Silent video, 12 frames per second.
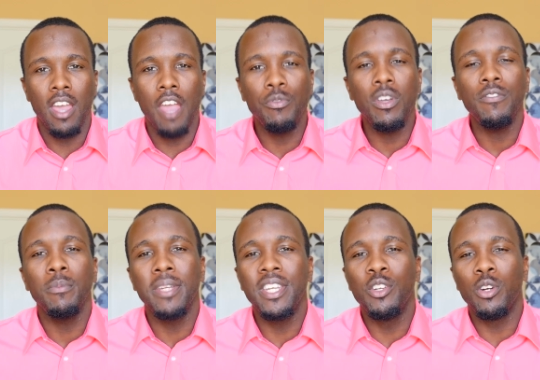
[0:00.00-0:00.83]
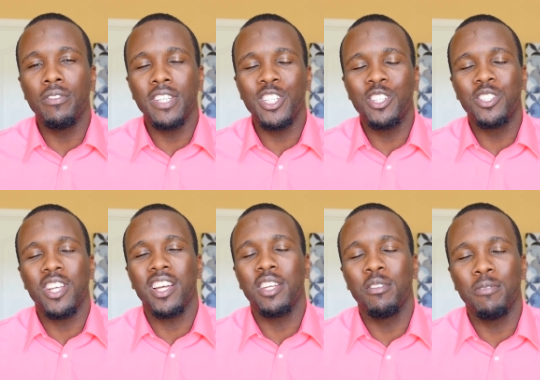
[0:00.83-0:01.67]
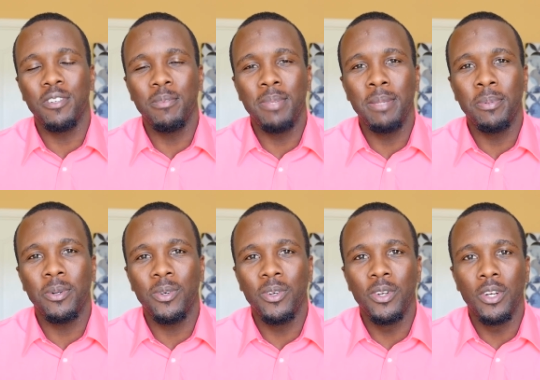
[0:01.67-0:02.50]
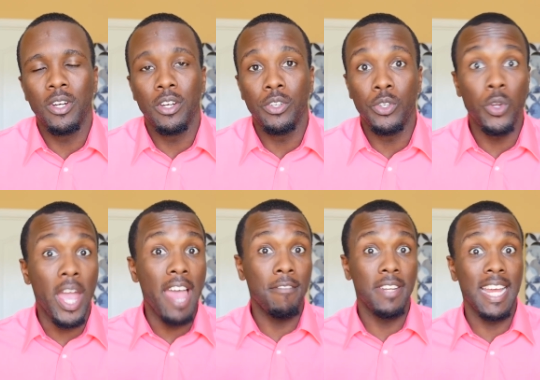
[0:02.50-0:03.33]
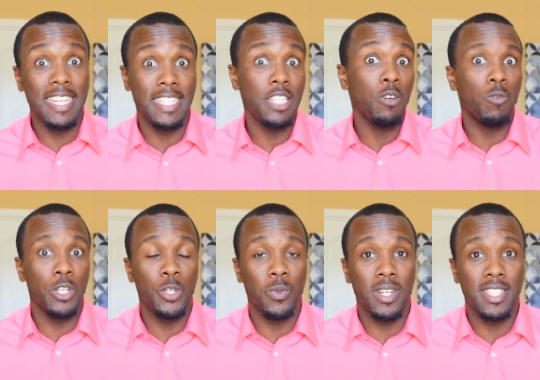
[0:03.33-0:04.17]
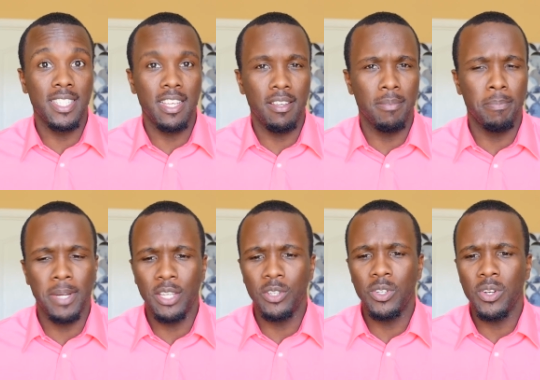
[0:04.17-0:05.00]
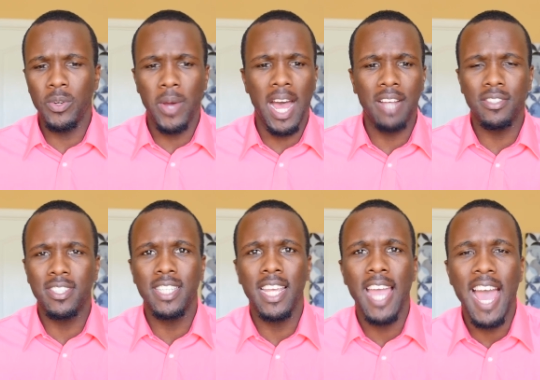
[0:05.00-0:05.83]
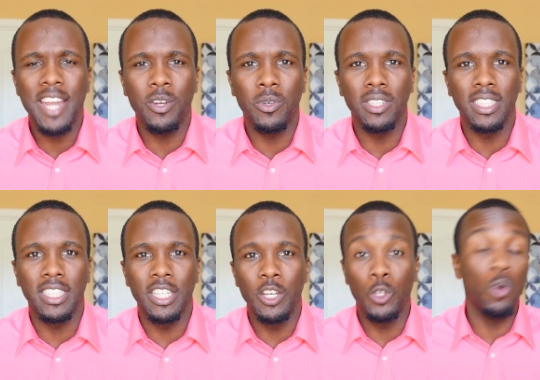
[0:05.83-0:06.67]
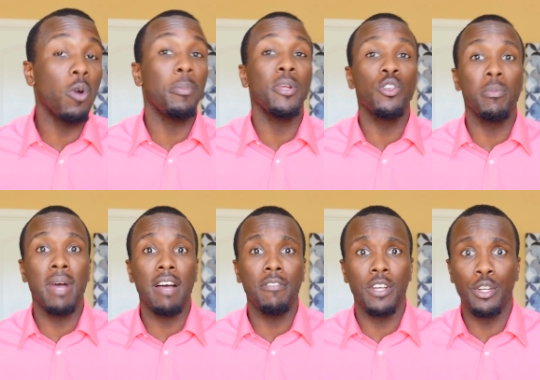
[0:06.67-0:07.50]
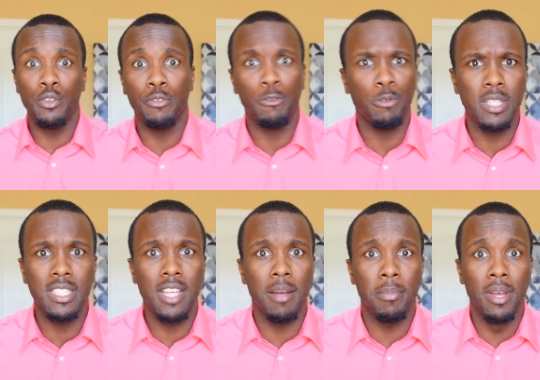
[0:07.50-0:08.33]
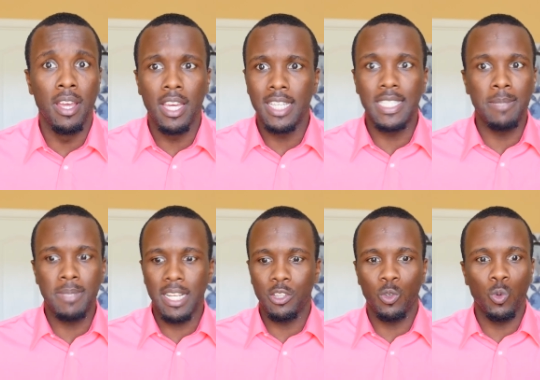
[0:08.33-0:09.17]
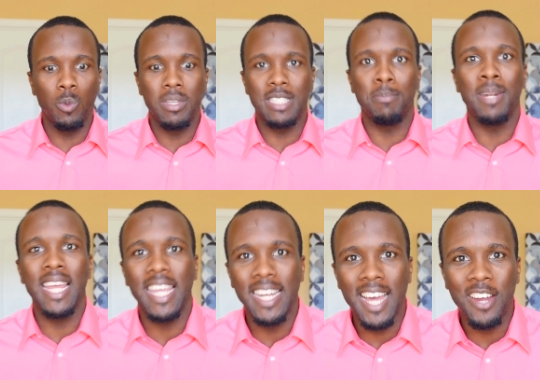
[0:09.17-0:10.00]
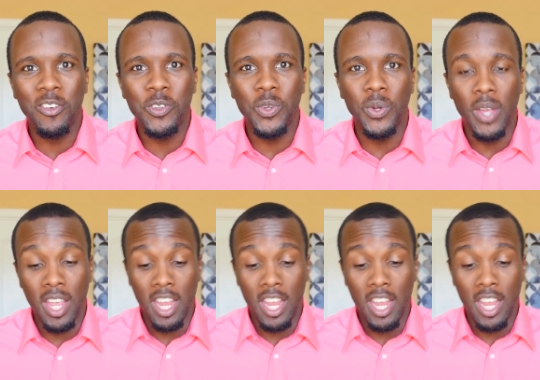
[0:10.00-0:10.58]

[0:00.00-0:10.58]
Have you ever been nervous talking in front of people? You have an idea of what you want to say, but you don't know how to say it adequately. You open your mouth and you freeze up. It seems like the room is blanking out on you,